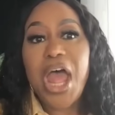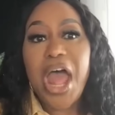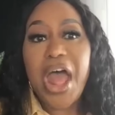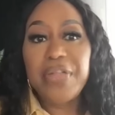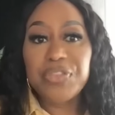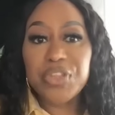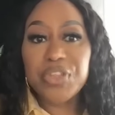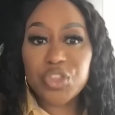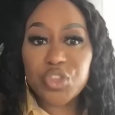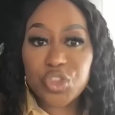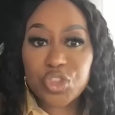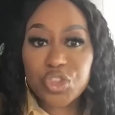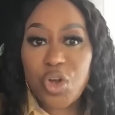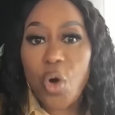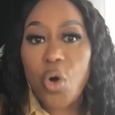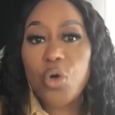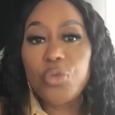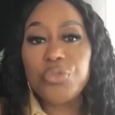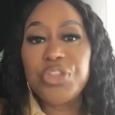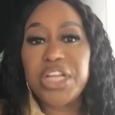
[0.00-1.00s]
And the
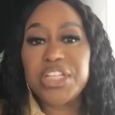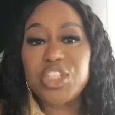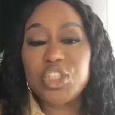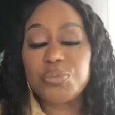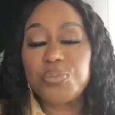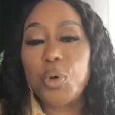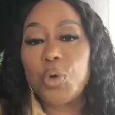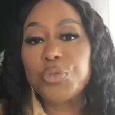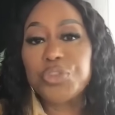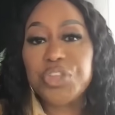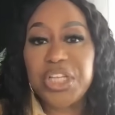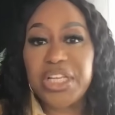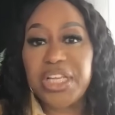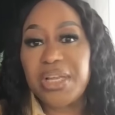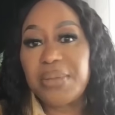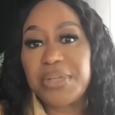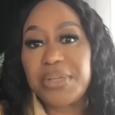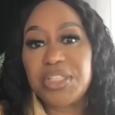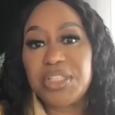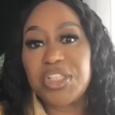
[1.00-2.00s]
stone that smote the
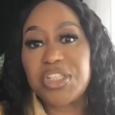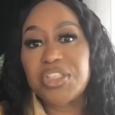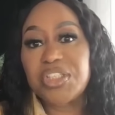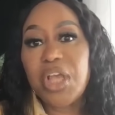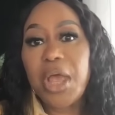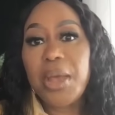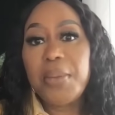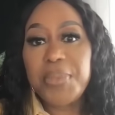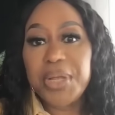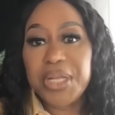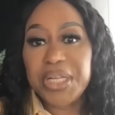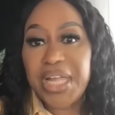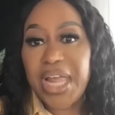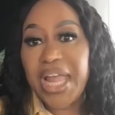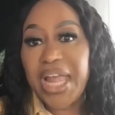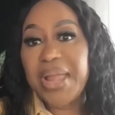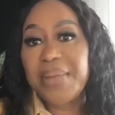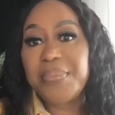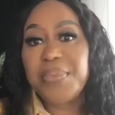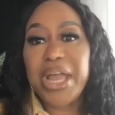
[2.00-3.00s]
images
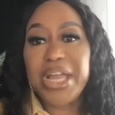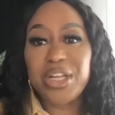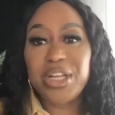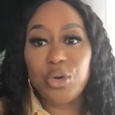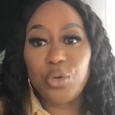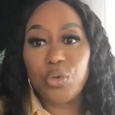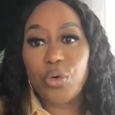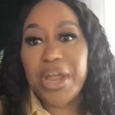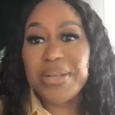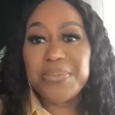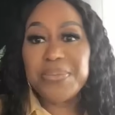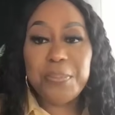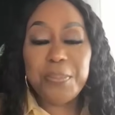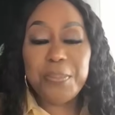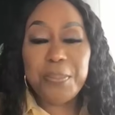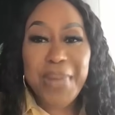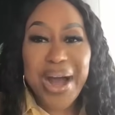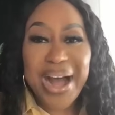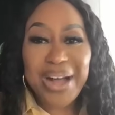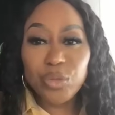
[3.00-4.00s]
became a great
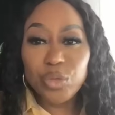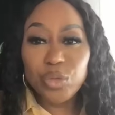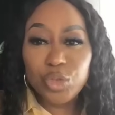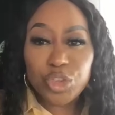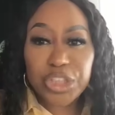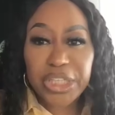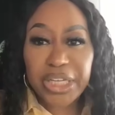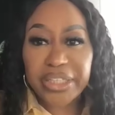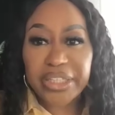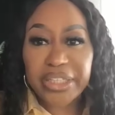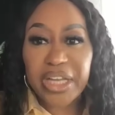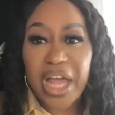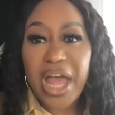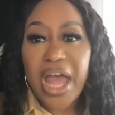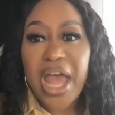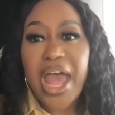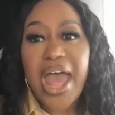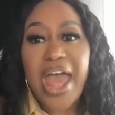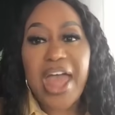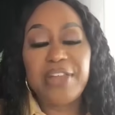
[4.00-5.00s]
mountain
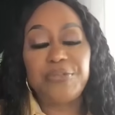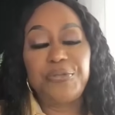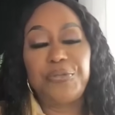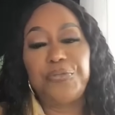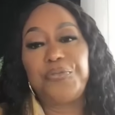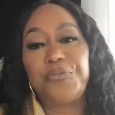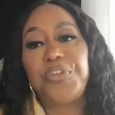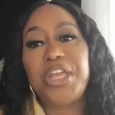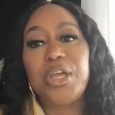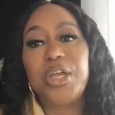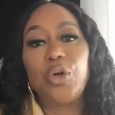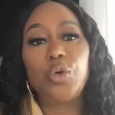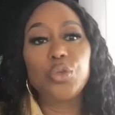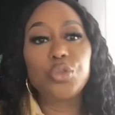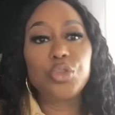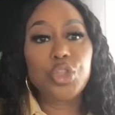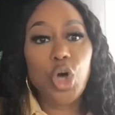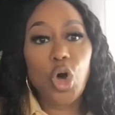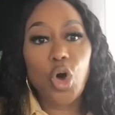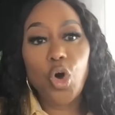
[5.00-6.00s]
and
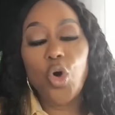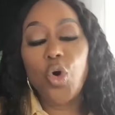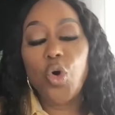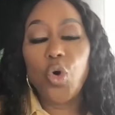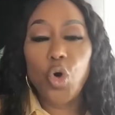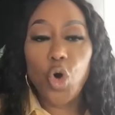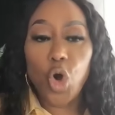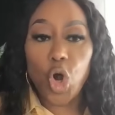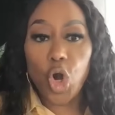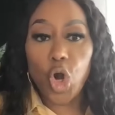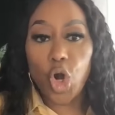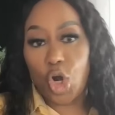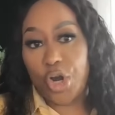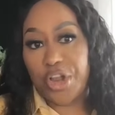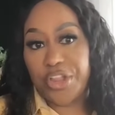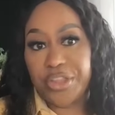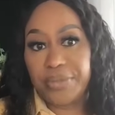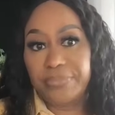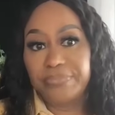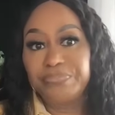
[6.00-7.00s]
filled the whole
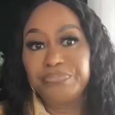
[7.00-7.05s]
earth.